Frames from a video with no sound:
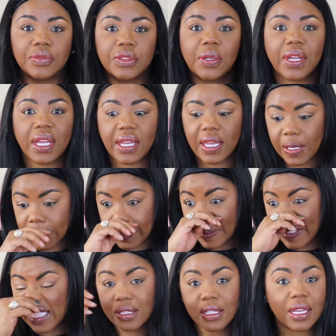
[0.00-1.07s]
Okay, guys,
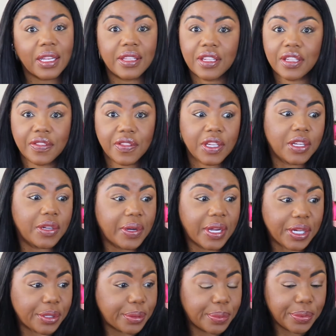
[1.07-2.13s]
that's the end of this video.
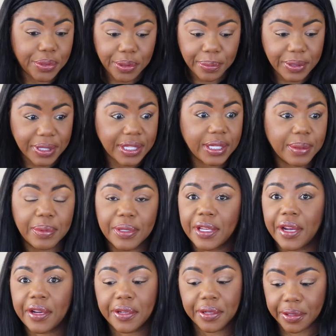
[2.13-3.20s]
Ain't no point in me keeping
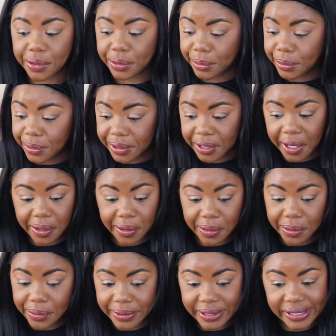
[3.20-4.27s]
y'all here, holding y'all
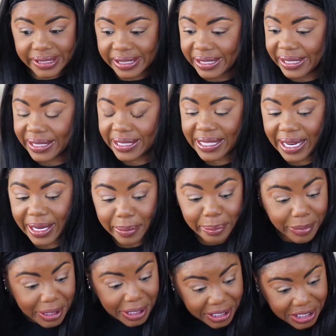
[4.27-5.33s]
on, because it didn't take
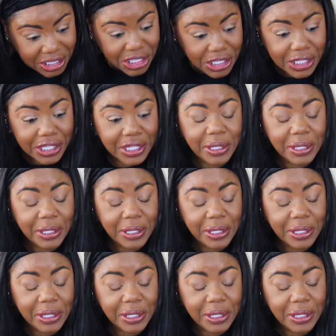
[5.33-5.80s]
much.